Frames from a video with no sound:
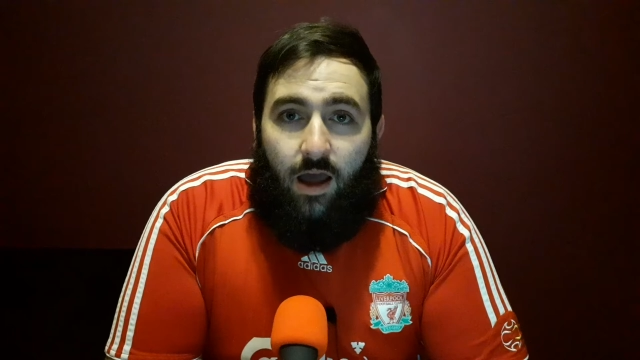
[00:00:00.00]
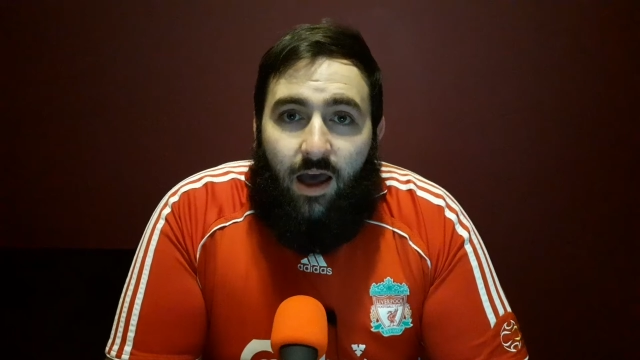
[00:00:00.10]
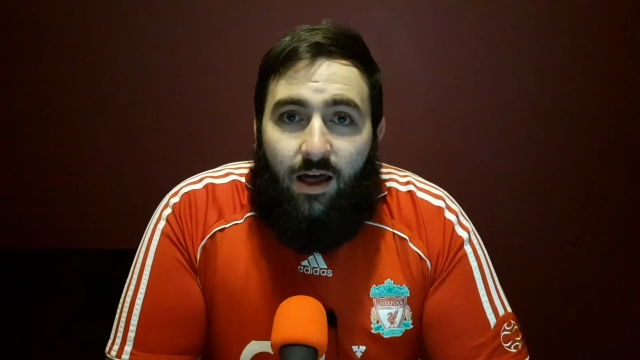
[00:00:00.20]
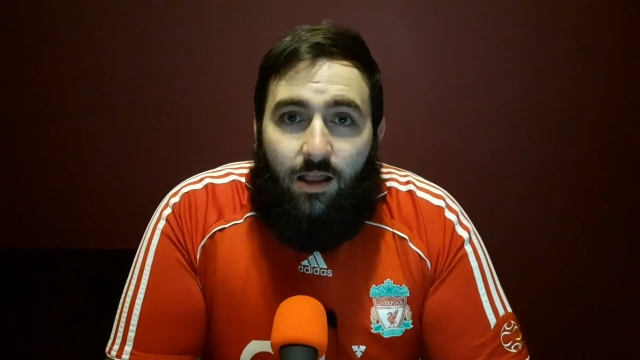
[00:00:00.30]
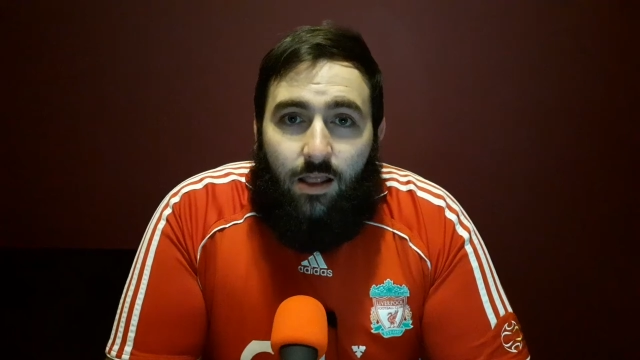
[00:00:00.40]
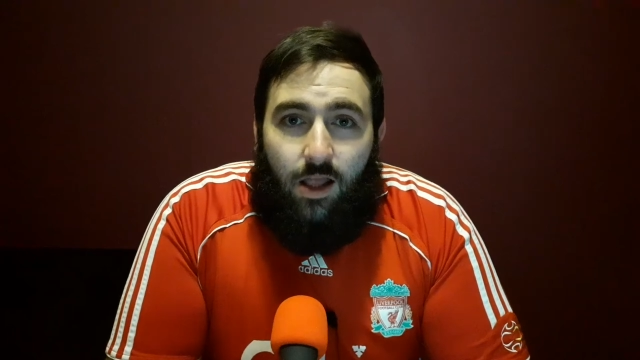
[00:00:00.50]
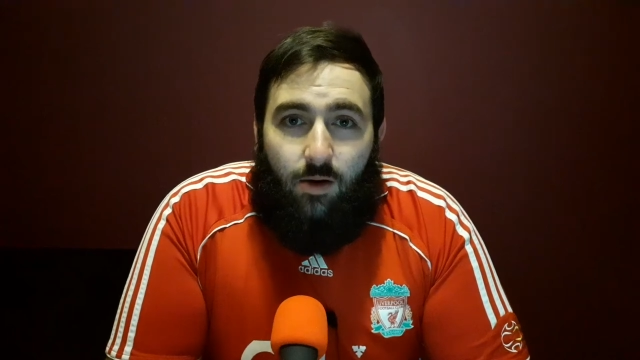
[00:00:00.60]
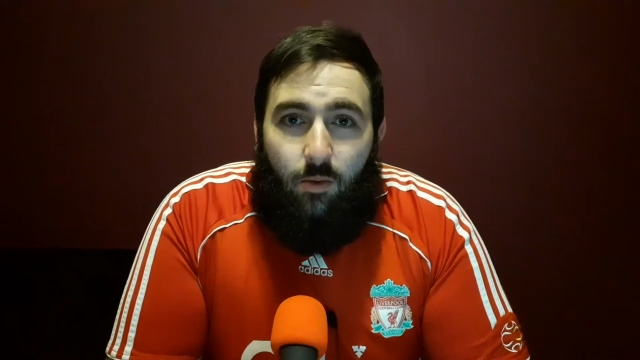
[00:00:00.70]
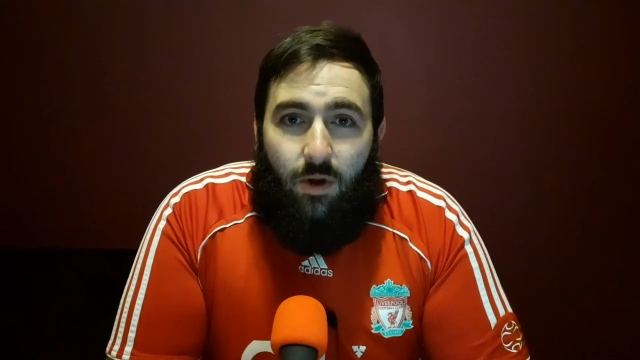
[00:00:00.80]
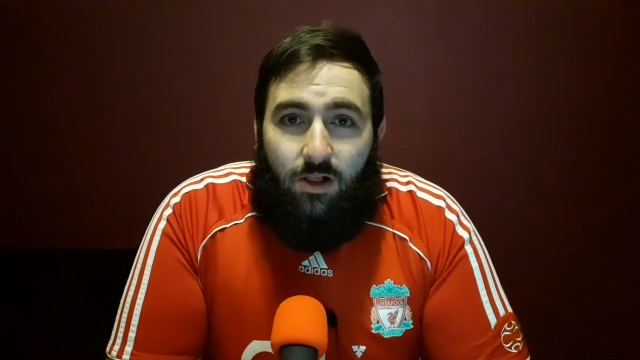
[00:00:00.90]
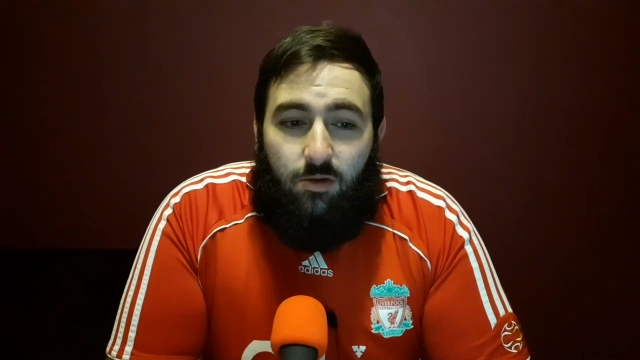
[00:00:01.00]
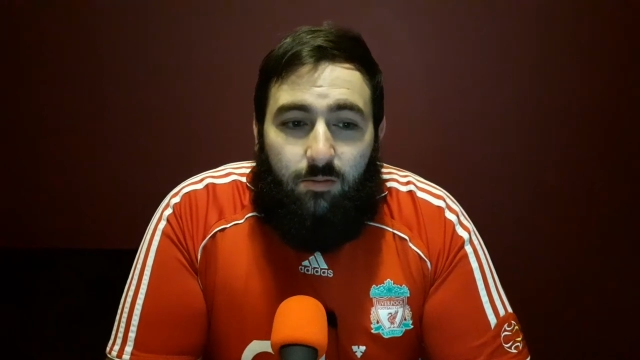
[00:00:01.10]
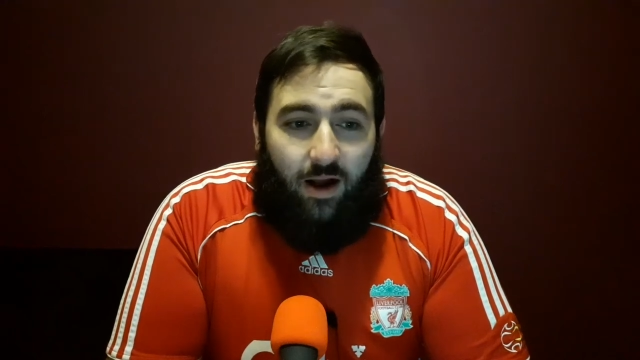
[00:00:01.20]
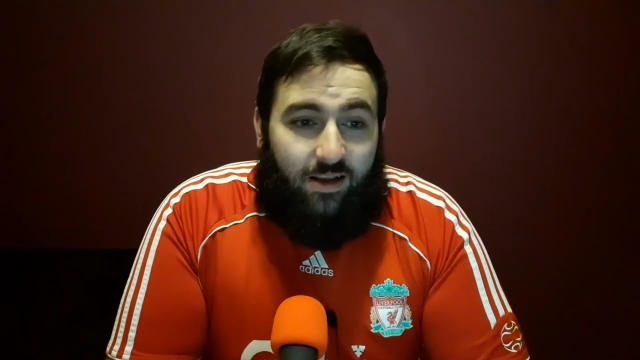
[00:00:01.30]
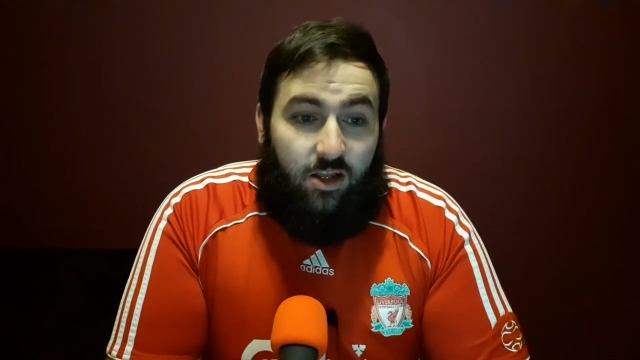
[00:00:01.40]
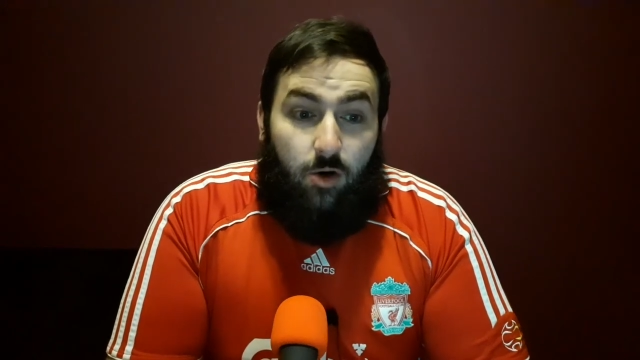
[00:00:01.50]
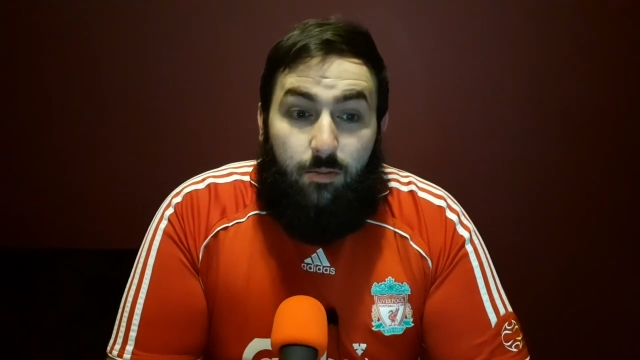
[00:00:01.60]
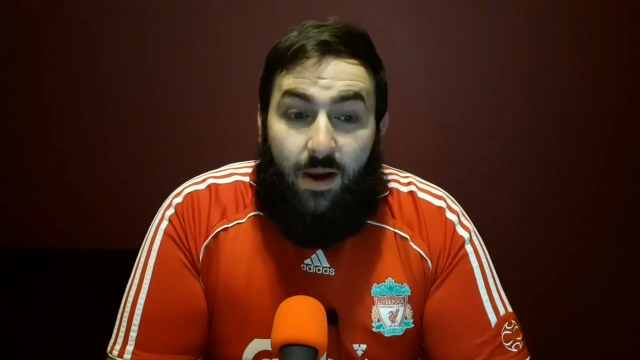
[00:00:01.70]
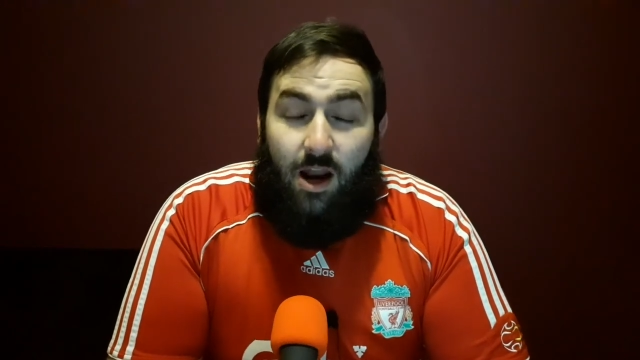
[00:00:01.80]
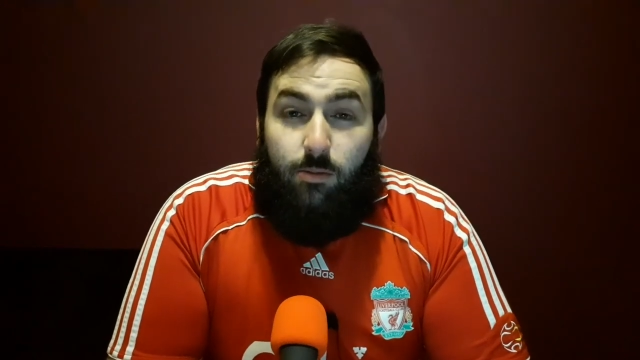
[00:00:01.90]
Hello and welcome back to the
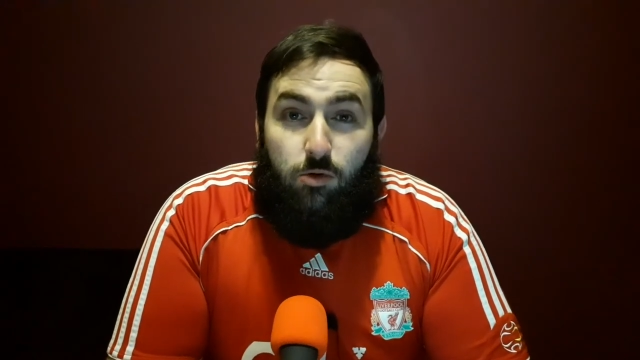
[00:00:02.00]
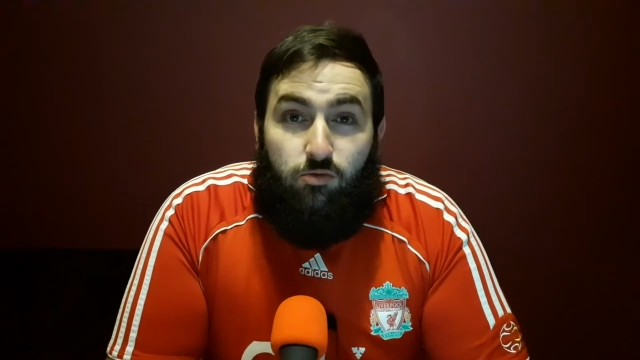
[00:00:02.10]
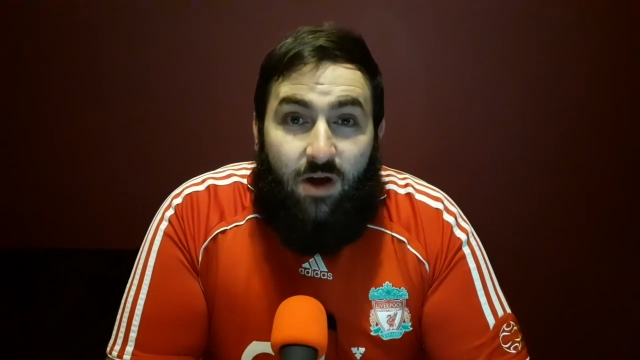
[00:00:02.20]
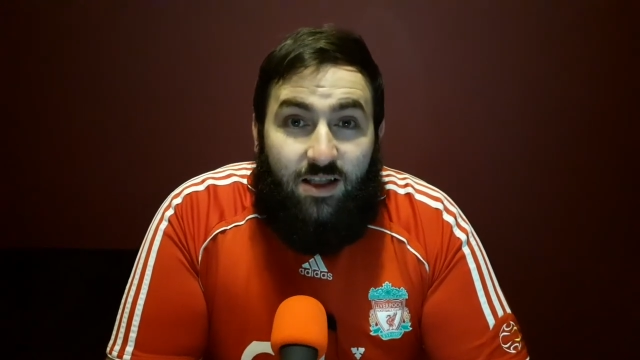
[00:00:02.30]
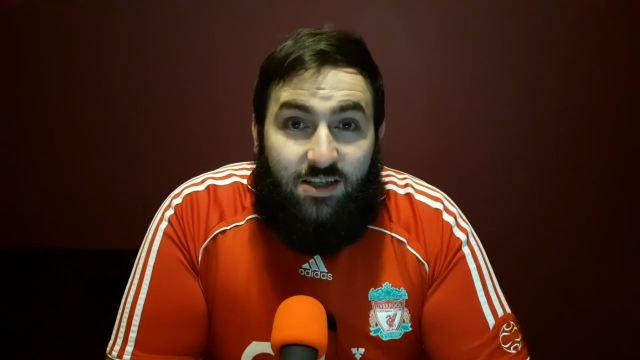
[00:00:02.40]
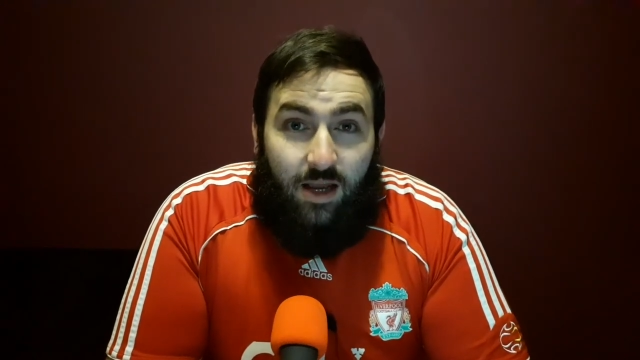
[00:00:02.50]
Unbearable Redz.